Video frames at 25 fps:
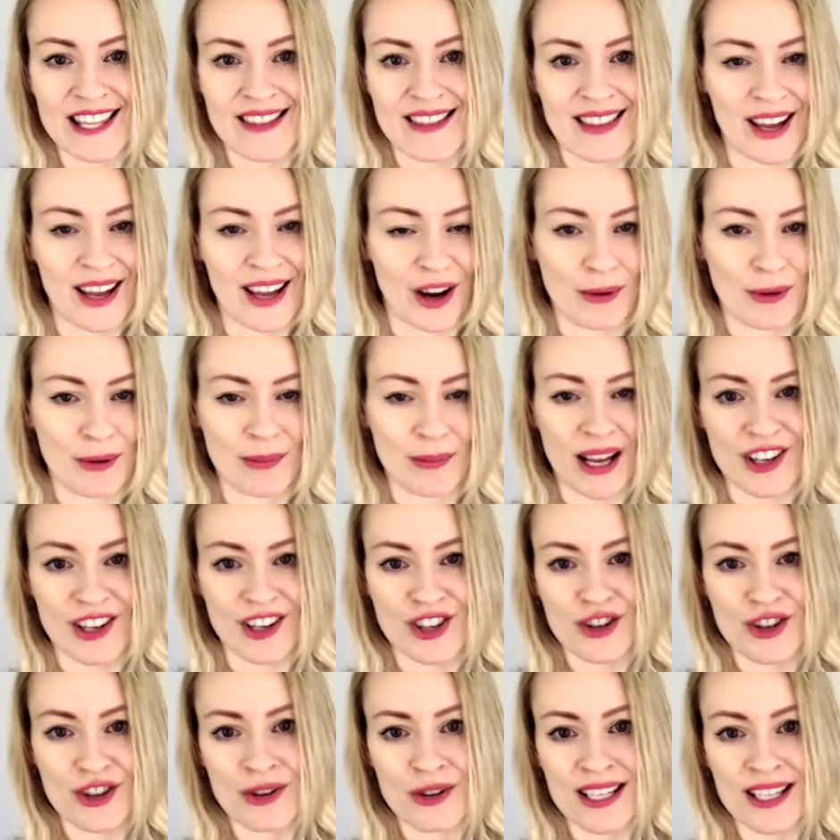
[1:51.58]
in their home
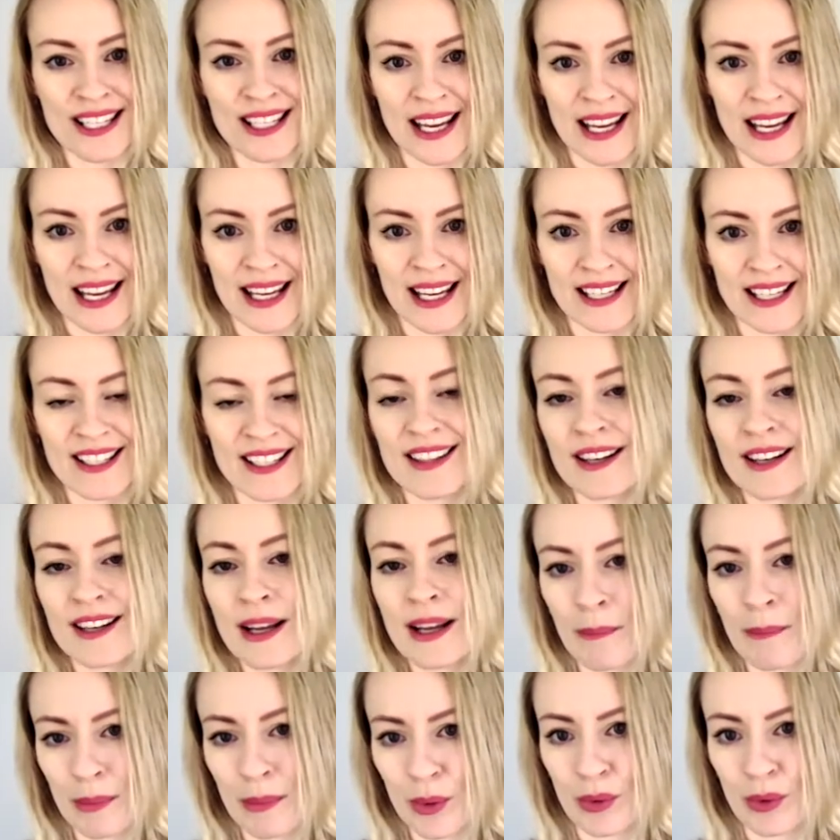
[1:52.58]
countries, and the
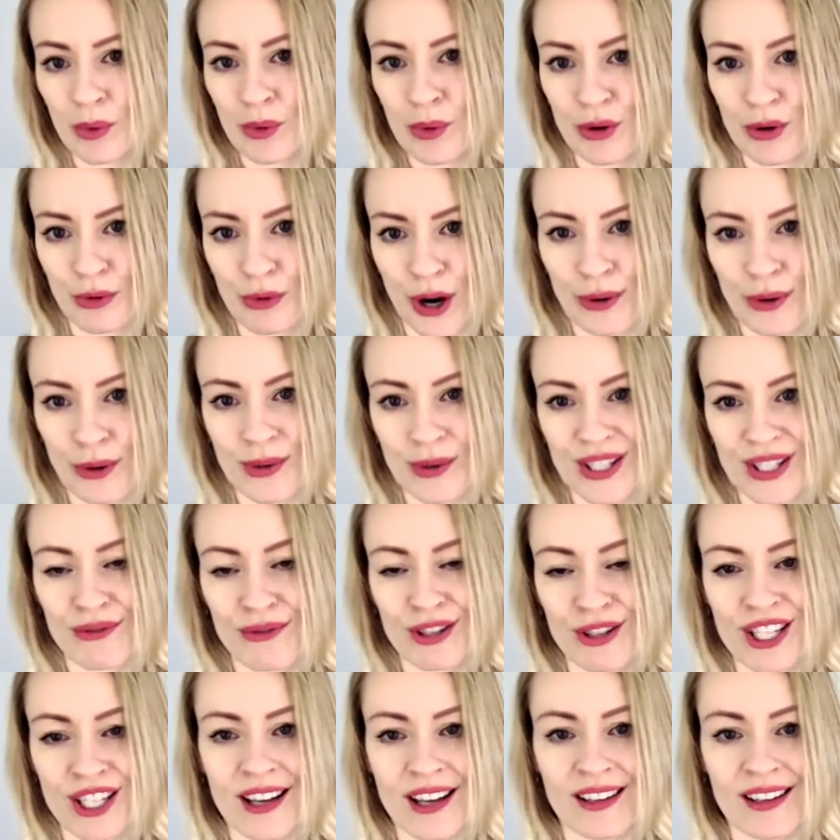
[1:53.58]
number will grow as the
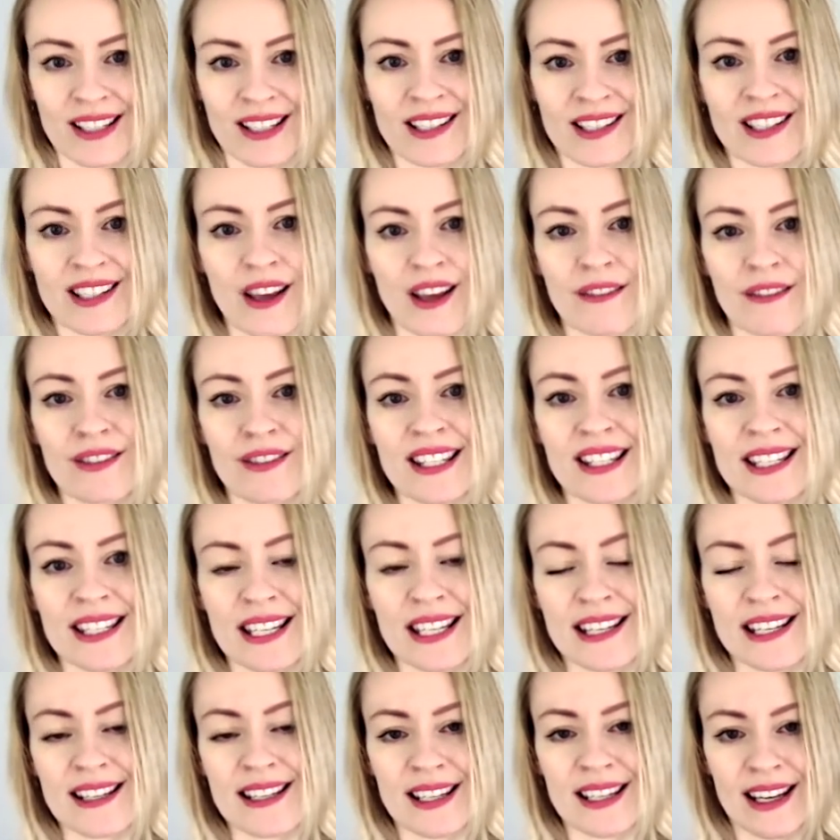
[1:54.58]
return to service
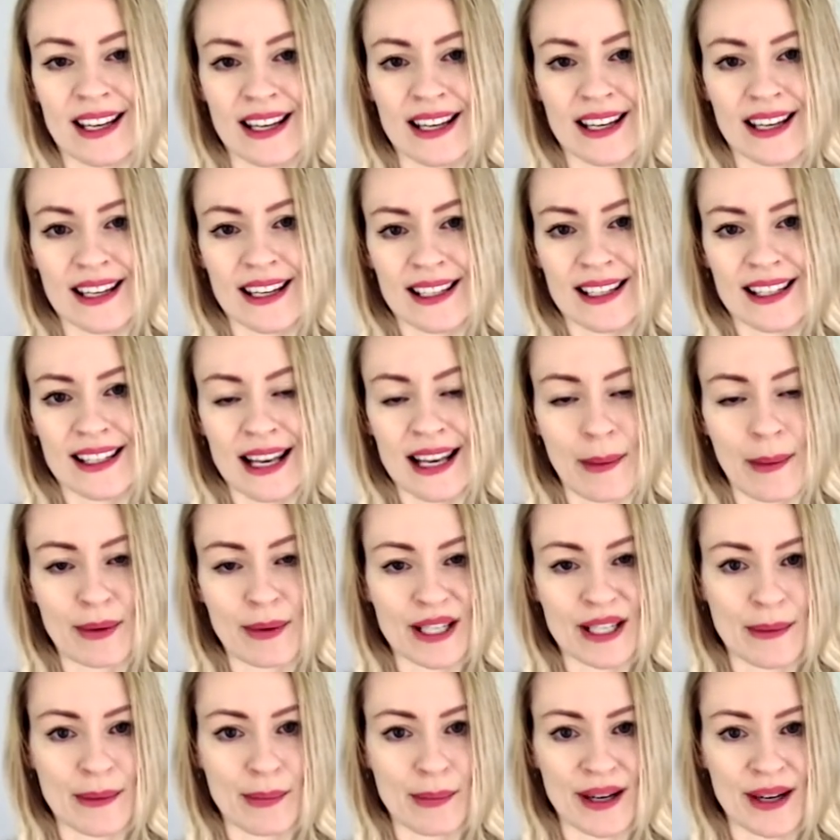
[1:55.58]
nears.
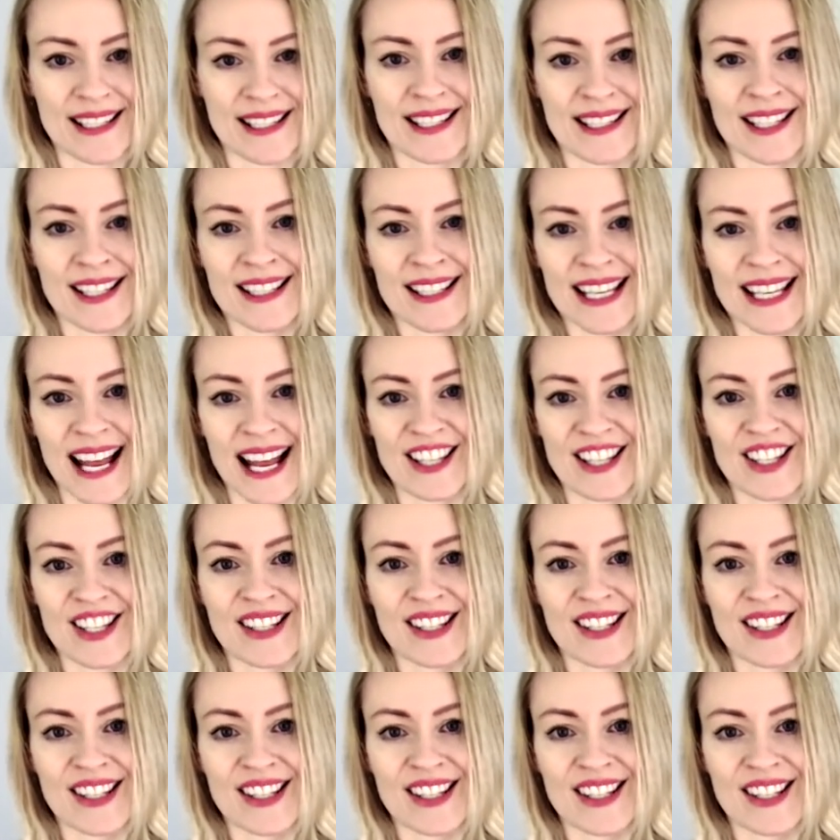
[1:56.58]
Celebrity President and